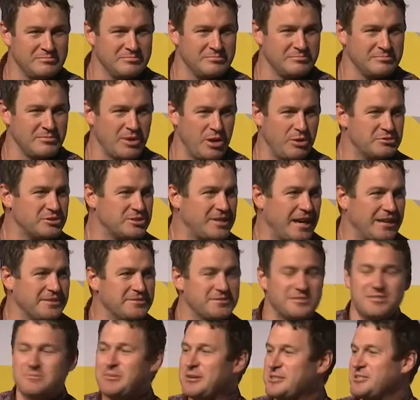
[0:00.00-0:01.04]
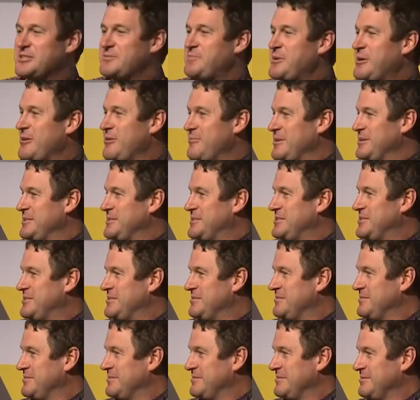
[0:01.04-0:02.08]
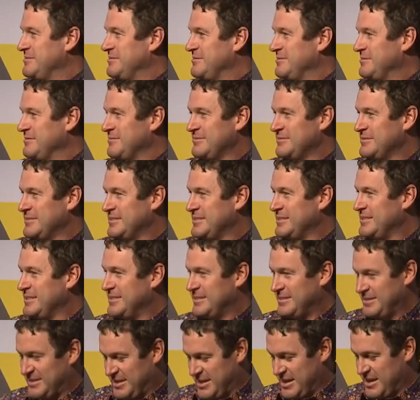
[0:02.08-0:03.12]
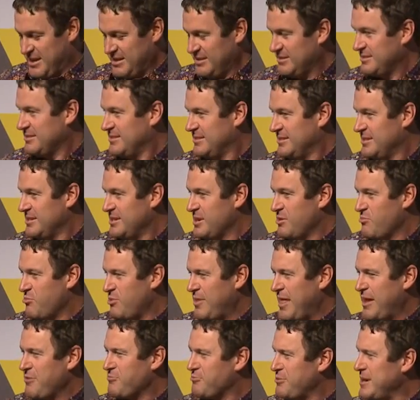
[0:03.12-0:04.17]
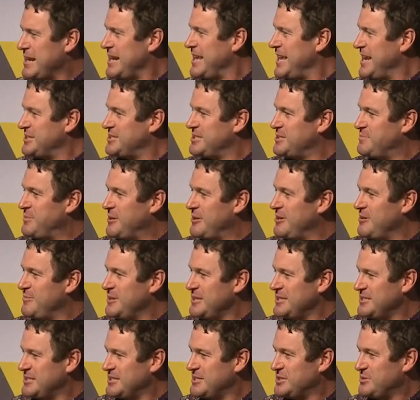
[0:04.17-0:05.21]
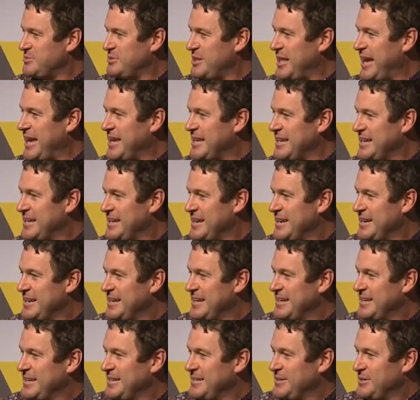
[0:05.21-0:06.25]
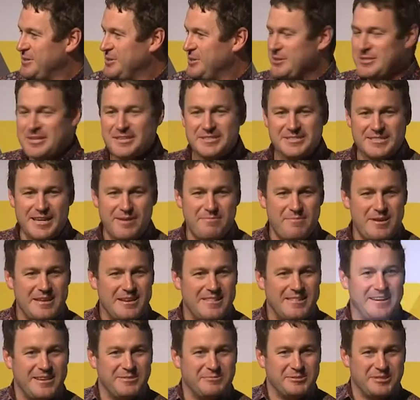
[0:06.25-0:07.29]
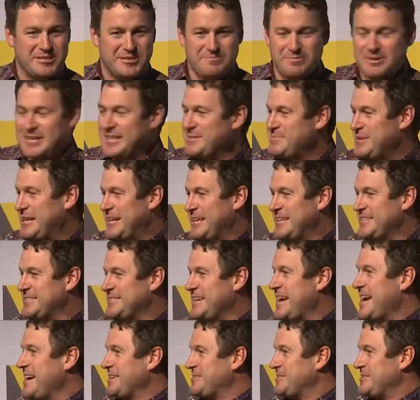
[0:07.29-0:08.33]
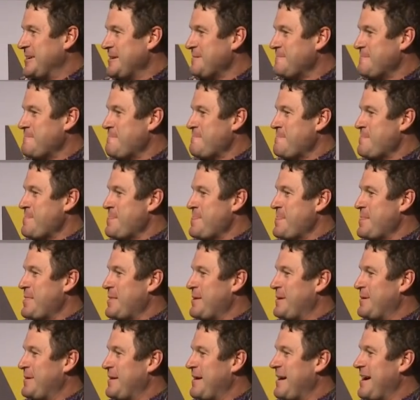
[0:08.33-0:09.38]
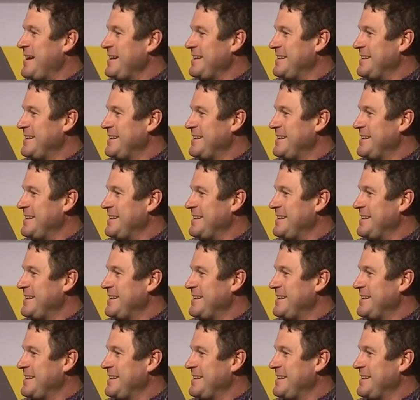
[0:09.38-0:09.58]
Who's done some experiments? Yeah? Were they really experiments, or were they, you did something and then it was a complete bloody disaster, right?